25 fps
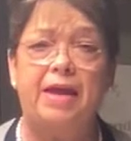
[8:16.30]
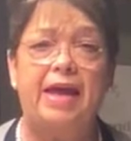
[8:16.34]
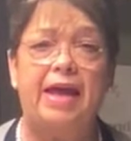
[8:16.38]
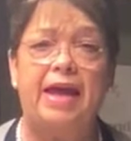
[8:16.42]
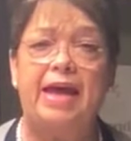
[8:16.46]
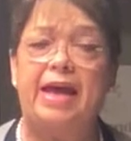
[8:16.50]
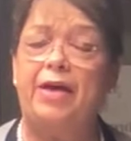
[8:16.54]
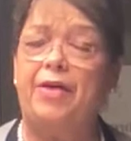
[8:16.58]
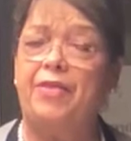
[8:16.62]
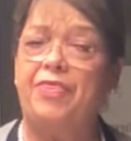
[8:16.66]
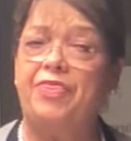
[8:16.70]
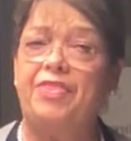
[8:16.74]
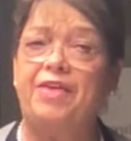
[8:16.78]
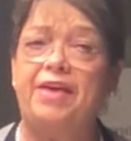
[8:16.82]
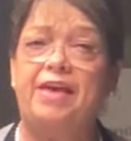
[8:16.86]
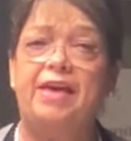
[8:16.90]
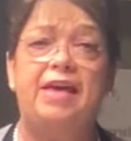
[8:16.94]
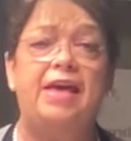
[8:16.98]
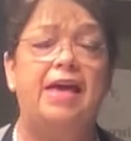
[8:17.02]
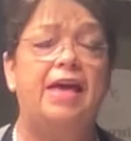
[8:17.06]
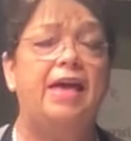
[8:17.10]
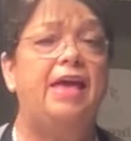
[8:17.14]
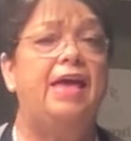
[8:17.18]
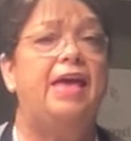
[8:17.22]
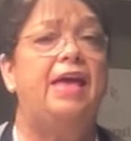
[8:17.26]

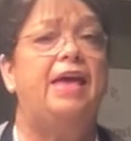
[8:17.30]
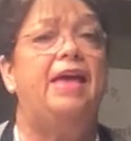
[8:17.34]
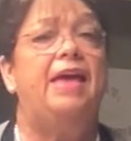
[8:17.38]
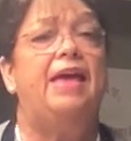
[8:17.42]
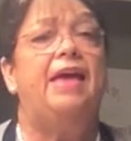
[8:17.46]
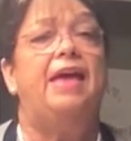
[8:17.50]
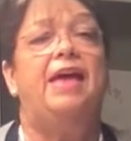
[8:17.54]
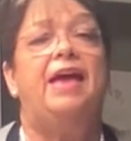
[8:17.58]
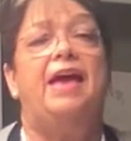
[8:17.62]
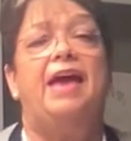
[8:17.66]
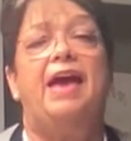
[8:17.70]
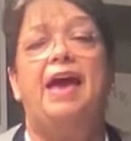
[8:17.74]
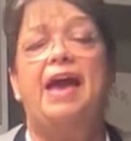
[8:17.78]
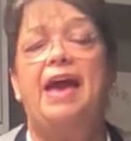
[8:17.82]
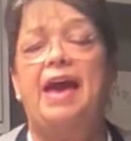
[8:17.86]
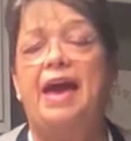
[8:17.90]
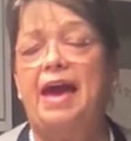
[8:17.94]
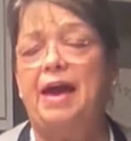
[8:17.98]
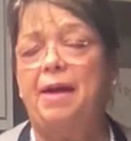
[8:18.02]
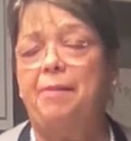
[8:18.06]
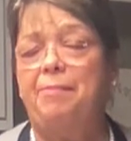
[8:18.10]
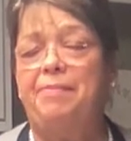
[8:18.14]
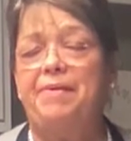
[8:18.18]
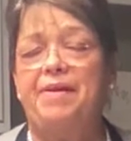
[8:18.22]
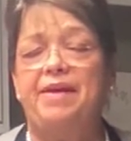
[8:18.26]
healthy,
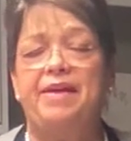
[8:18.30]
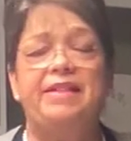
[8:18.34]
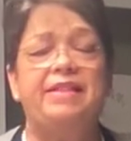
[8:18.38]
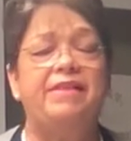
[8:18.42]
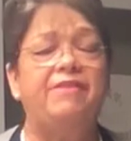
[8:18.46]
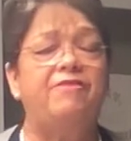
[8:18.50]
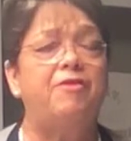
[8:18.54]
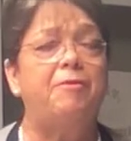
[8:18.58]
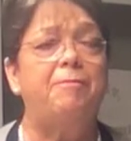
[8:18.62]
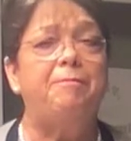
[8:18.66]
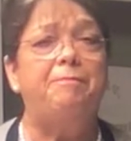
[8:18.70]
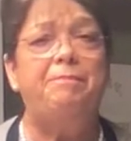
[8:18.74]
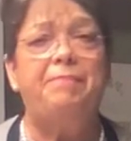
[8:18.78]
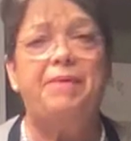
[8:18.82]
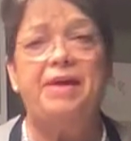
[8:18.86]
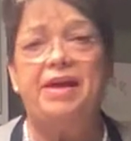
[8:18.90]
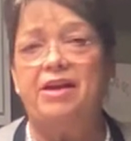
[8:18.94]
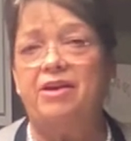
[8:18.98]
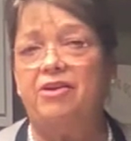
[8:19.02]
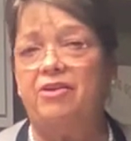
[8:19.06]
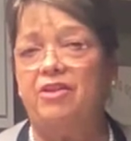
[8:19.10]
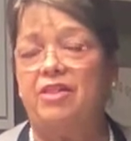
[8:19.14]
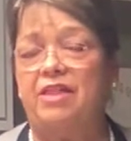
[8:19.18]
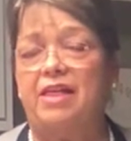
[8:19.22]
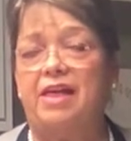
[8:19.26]
happy, live a
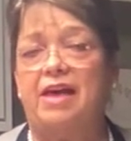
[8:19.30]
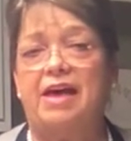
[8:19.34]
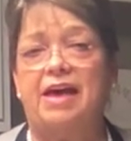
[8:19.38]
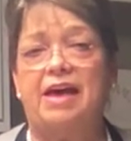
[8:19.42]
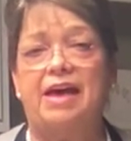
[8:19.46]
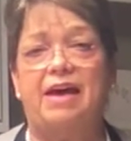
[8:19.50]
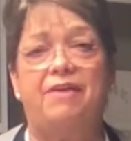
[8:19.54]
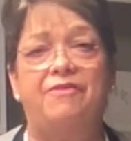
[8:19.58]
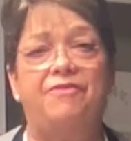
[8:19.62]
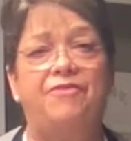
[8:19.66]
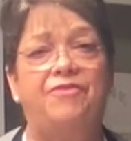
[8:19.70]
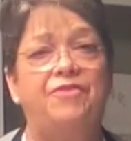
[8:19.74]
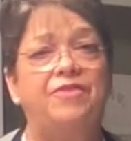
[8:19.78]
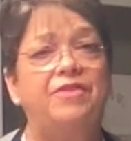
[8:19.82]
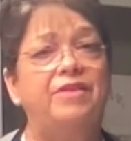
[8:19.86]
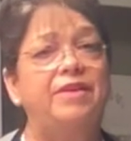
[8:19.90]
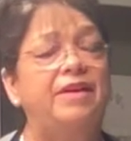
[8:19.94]
better life,